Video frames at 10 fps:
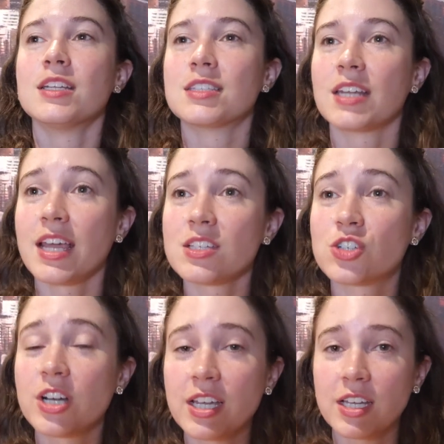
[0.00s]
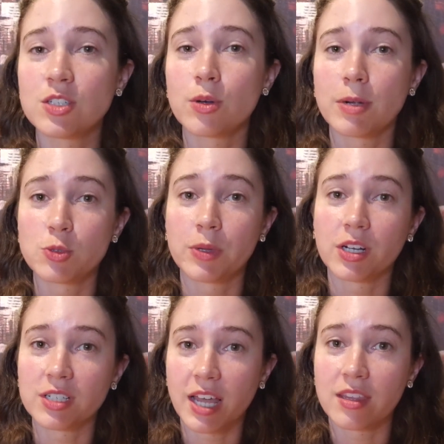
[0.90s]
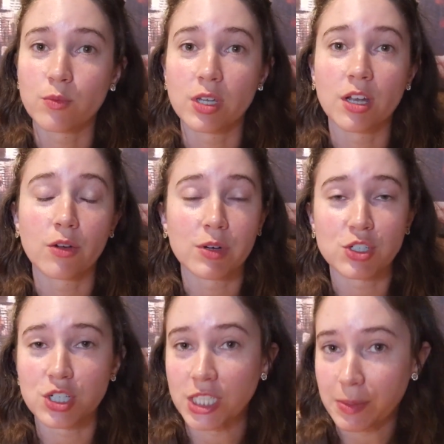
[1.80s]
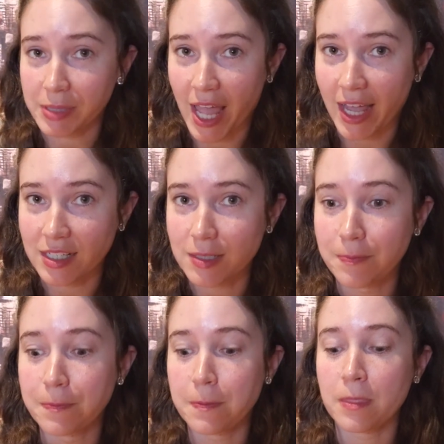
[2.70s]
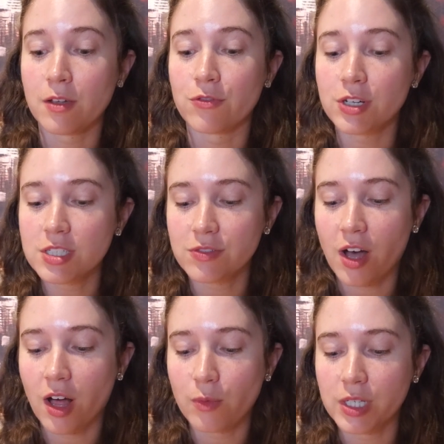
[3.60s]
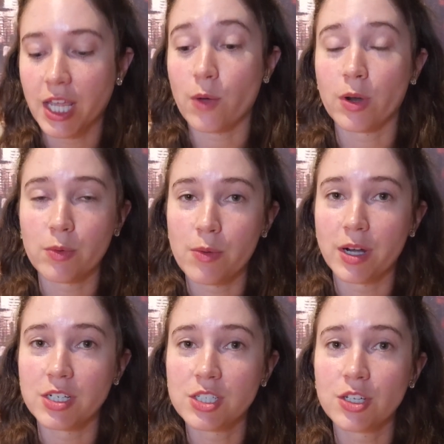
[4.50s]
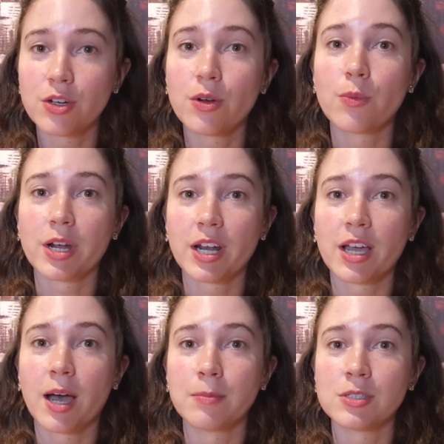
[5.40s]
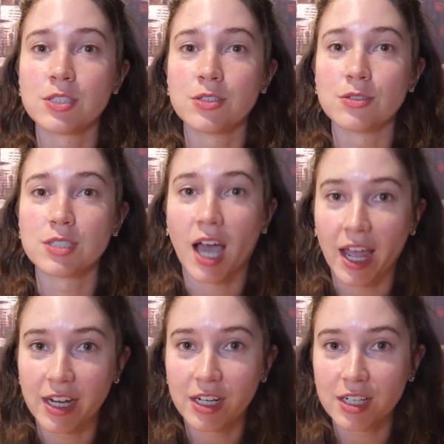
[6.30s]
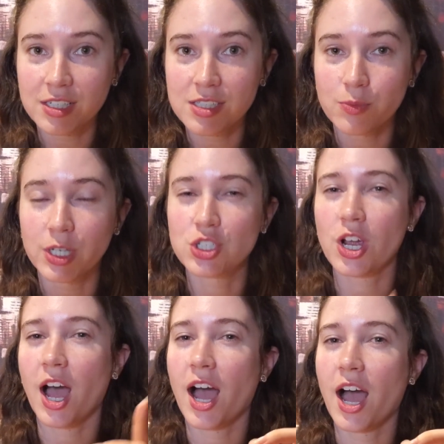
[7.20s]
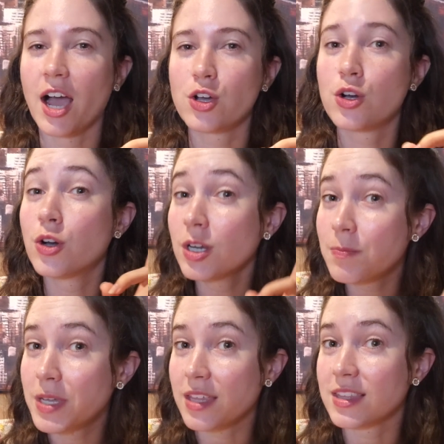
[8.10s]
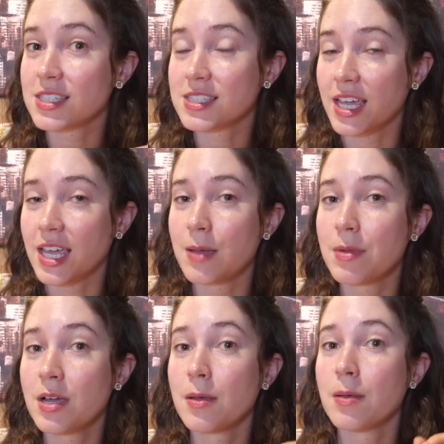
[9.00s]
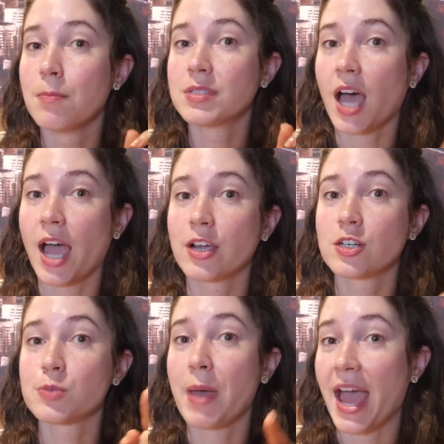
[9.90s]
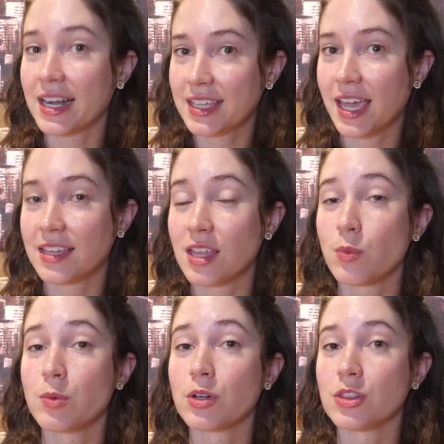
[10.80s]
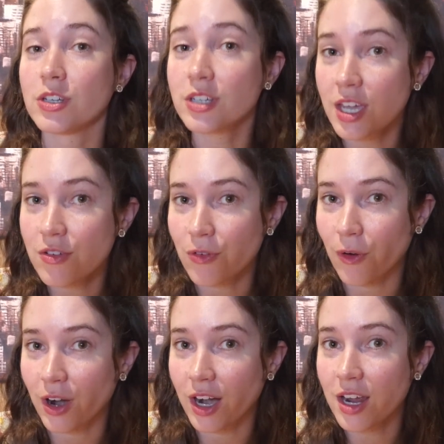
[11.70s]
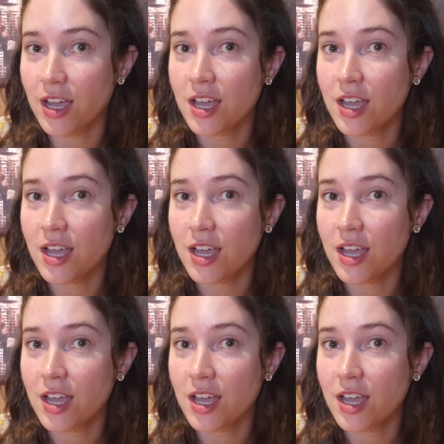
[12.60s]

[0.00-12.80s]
today is turning into a much bigger day than we originally planned. First of all, we're like, what do we wanna do? We're gonna come to Tigers, which could be the same Tigers pancake that we were looking for,